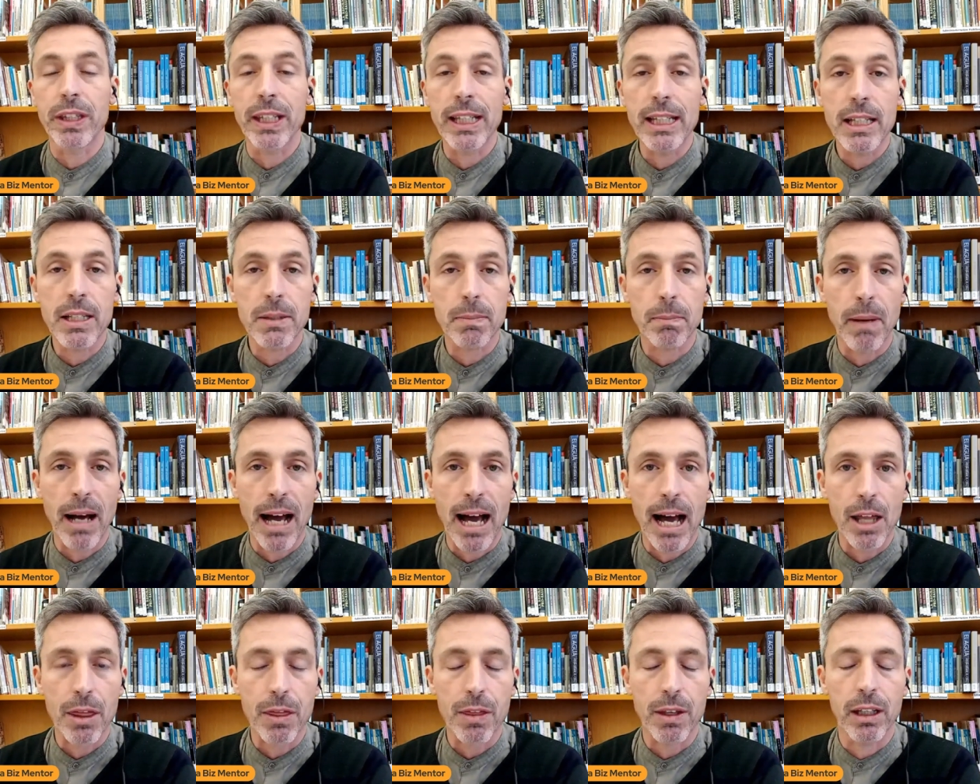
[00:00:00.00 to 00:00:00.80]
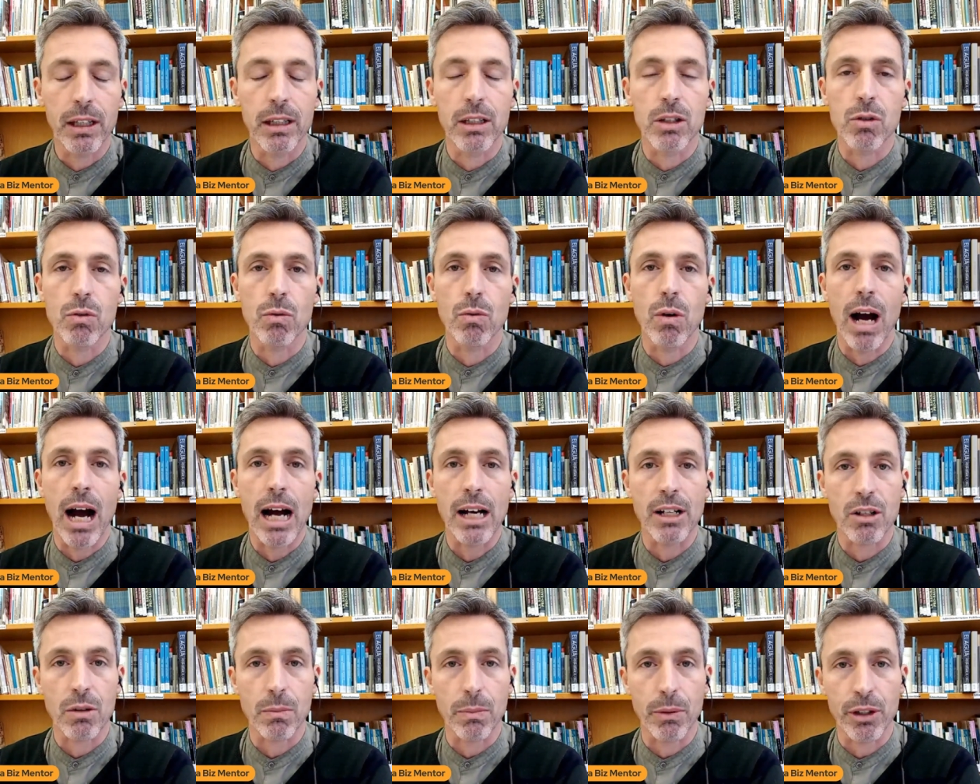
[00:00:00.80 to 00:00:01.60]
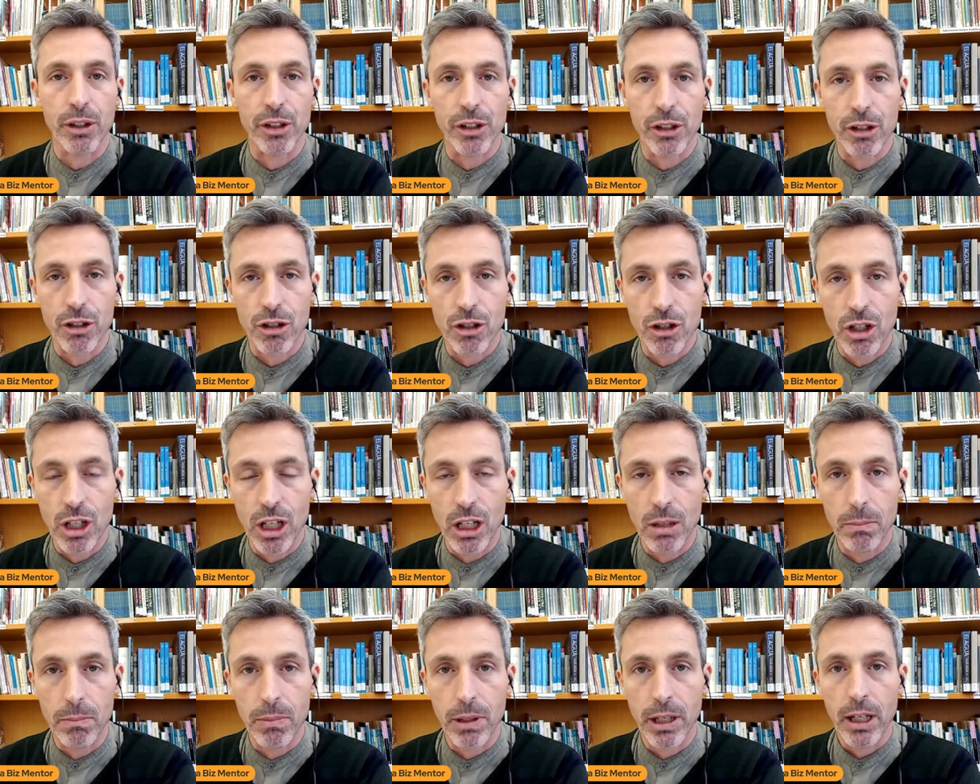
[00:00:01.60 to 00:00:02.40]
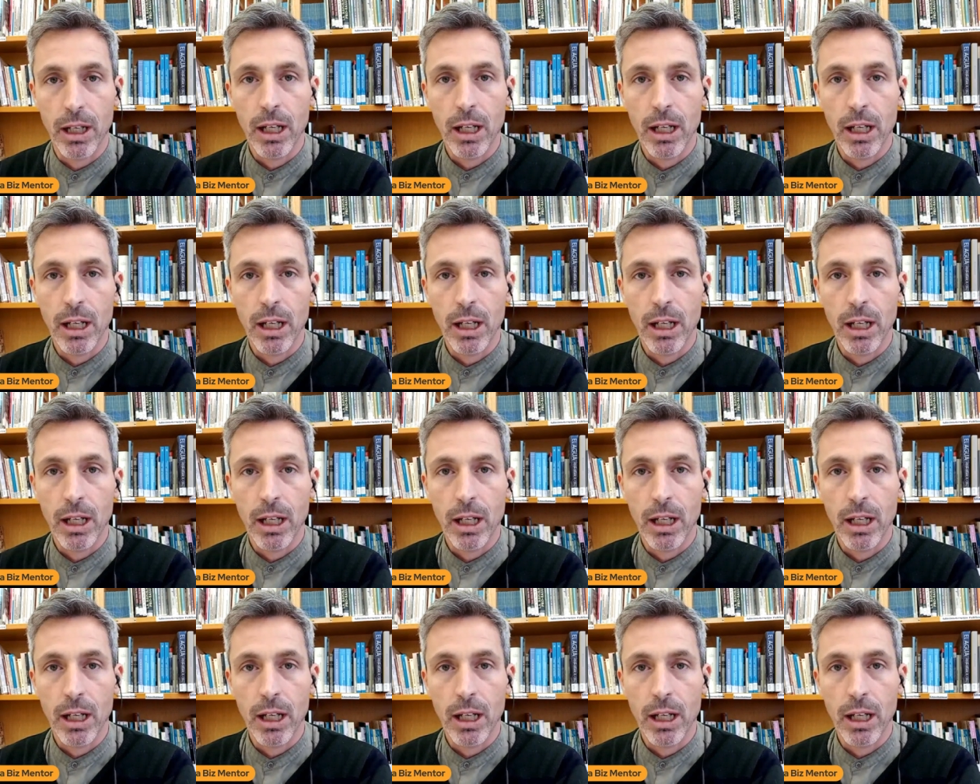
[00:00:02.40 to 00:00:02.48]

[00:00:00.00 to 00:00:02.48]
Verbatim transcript: this path into entrepreneurship